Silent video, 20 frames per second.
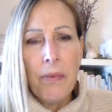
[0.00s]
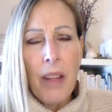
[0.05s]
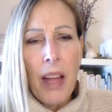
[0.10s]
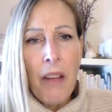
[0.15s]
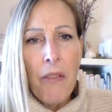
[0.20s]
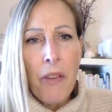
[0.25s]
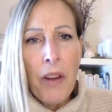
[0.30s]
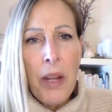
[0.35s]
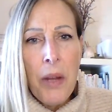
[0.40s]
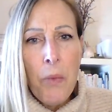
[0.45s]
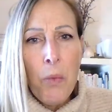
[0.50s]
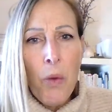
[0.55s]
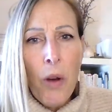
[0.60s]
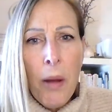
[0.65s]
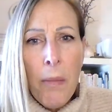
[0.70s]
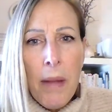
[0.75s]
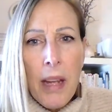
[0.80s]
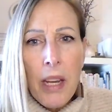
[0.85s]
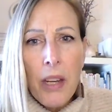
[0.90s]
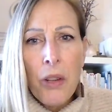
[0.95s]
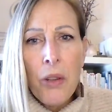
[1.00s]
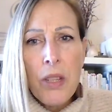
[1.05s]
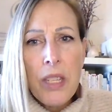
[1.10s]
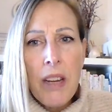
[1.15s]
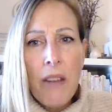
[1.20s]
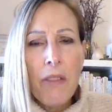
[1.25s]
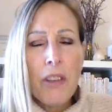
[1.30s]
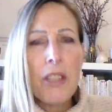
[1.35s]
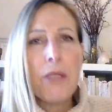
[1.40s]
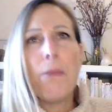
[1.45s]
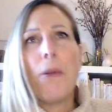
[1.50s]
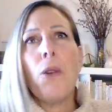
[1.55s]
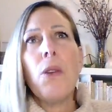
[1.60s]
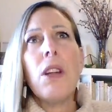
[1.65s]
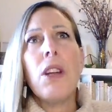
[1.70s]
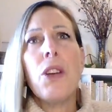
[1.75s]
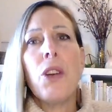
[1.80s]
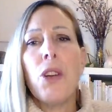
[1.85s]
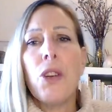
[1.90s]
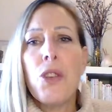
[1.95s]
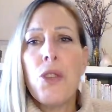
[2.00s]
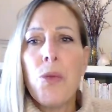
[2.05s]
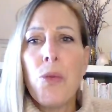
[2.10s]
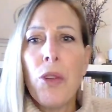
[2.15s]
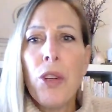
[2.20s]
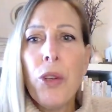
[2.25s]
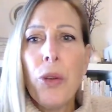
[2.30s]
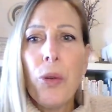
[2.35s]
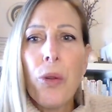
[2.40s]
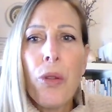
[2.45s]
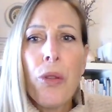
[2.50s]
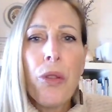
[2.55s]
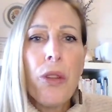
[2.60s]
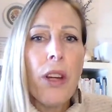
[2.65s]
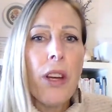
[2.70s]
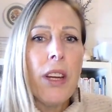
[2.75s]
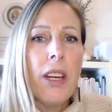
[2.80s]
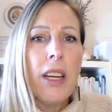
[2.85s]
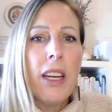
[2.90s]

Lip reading: Every woman who's ever spoken her truth